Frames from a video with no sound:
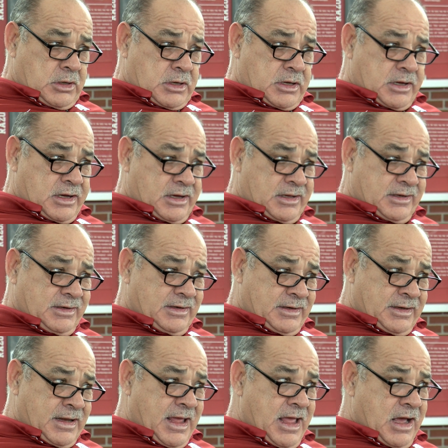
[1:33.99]
Uh,
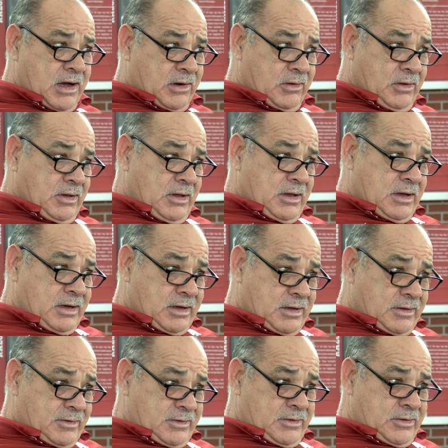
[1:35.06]
now,
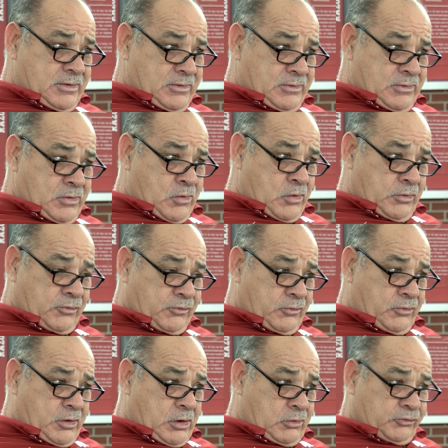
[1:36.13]
uh, you know, going through
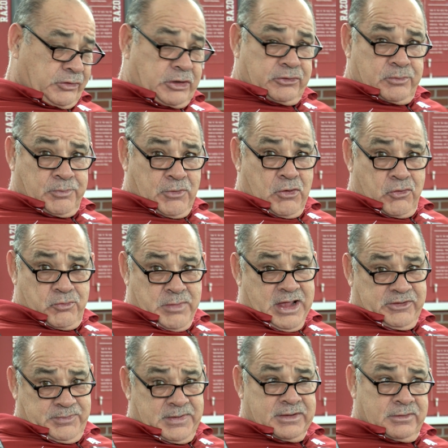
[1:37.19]
the all-season program,
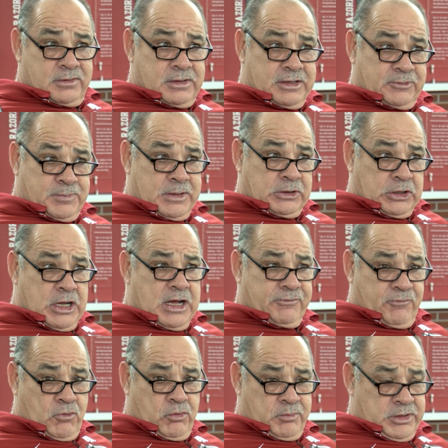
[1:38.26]
that's been that's been tough
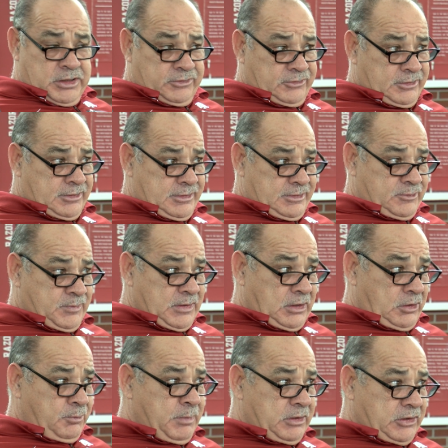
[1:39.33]
for them. It's uh, it's been a
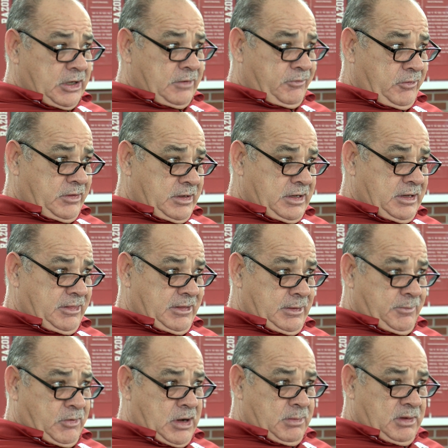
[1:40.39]
little bit tougher than
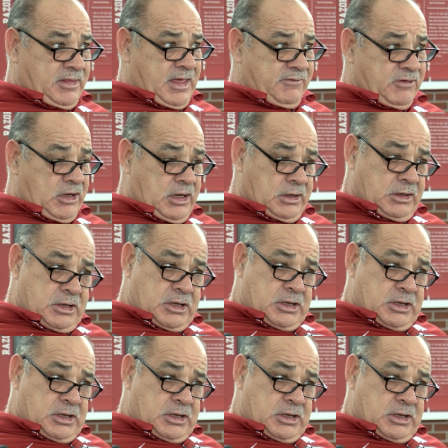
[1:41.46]
anything probably they've done.